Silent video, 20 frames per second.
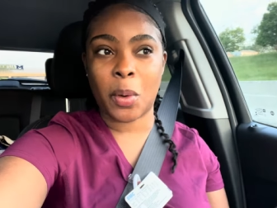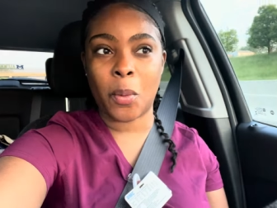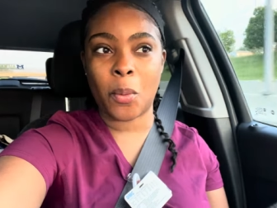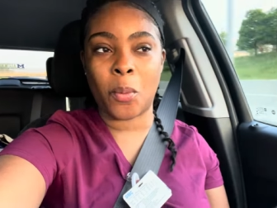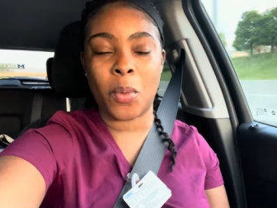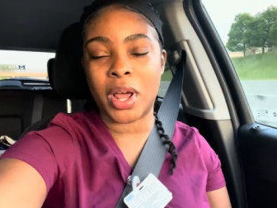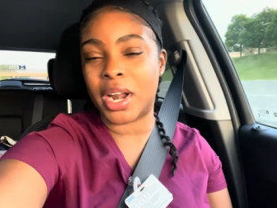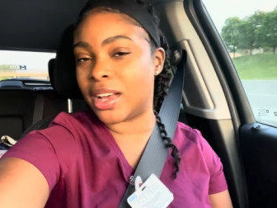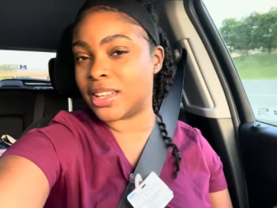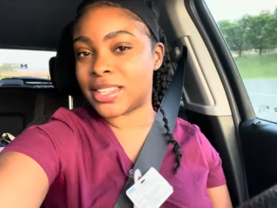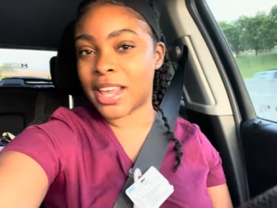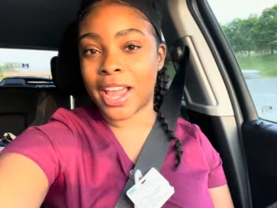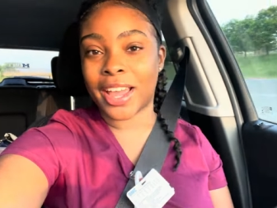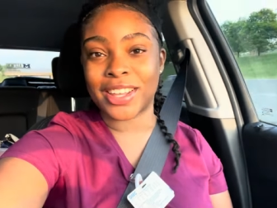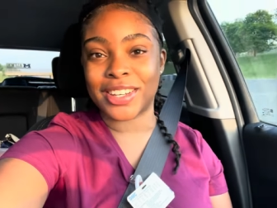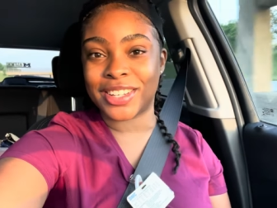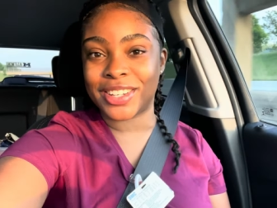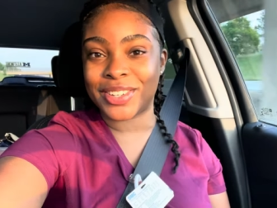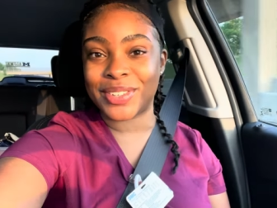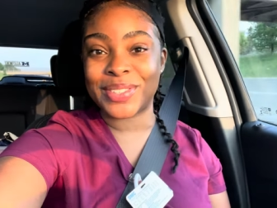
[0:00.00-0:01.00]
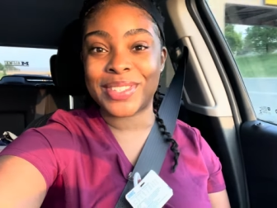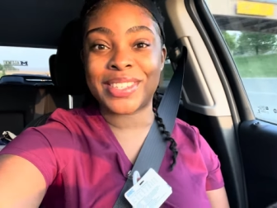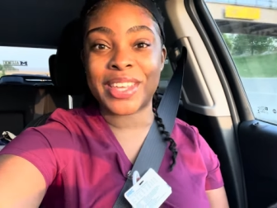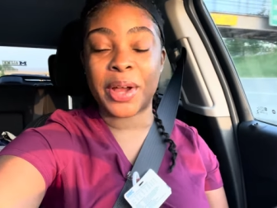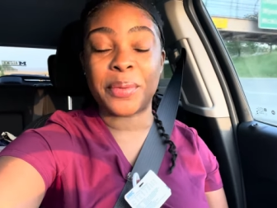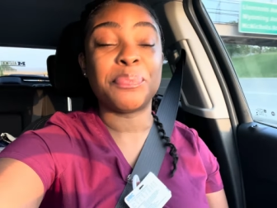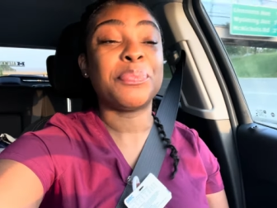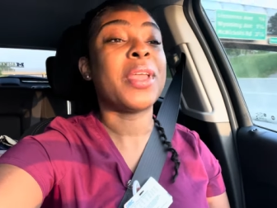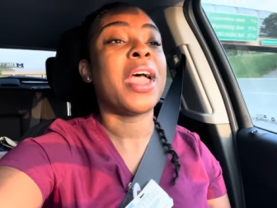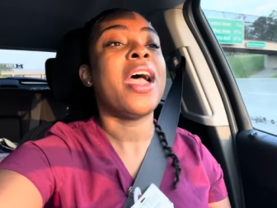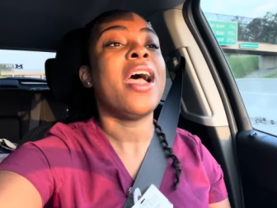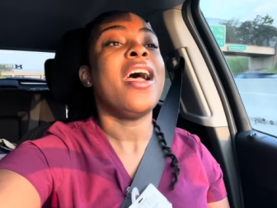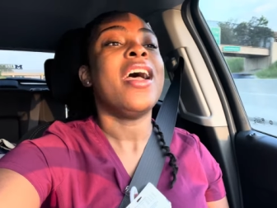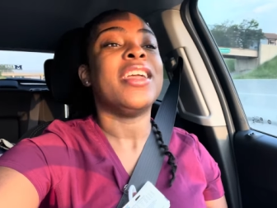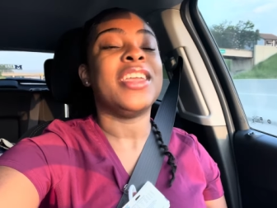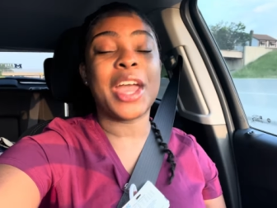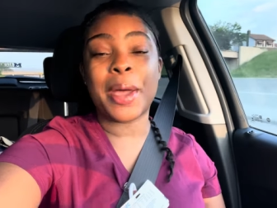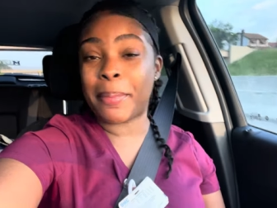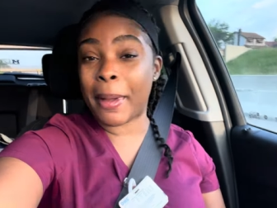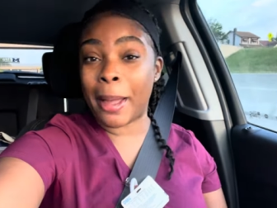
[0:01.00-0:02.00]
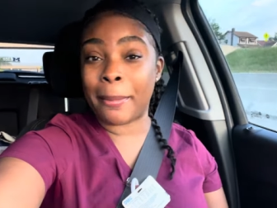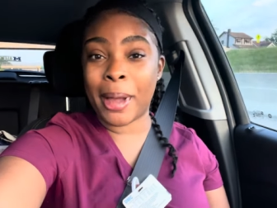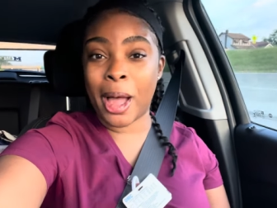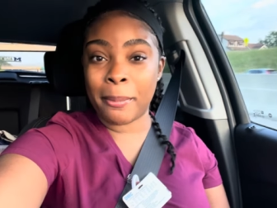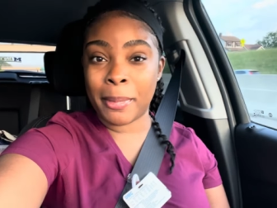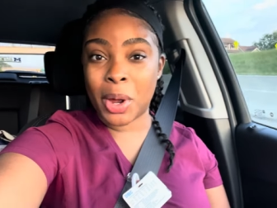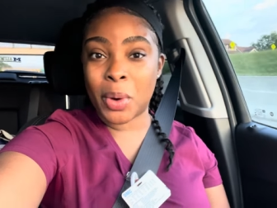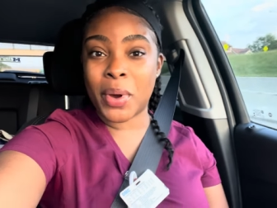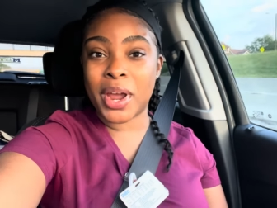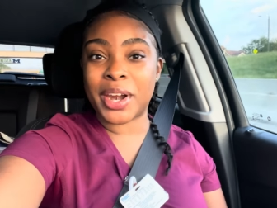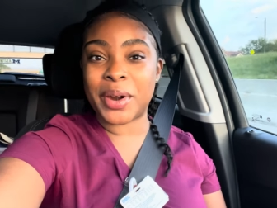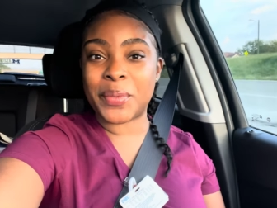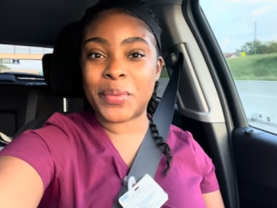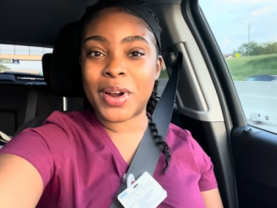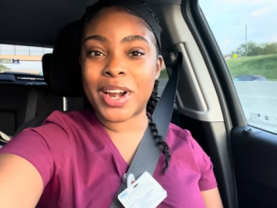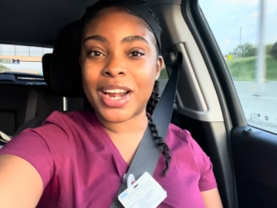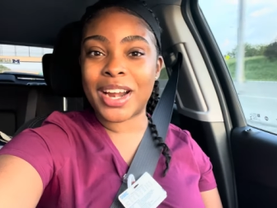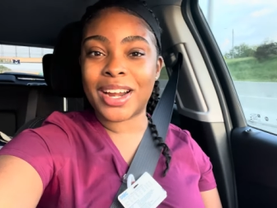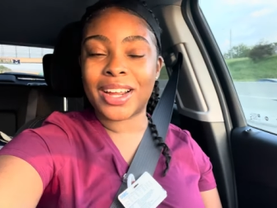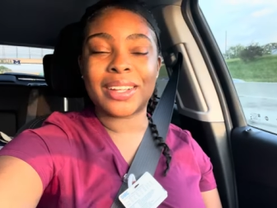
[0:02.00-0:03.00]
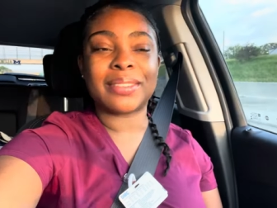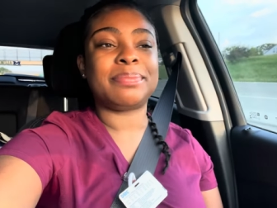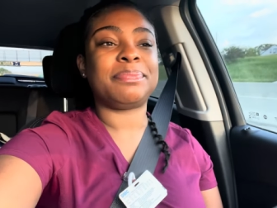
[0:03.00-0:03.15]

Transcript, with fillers: what else I could do. So, yep, I'm on my way to work.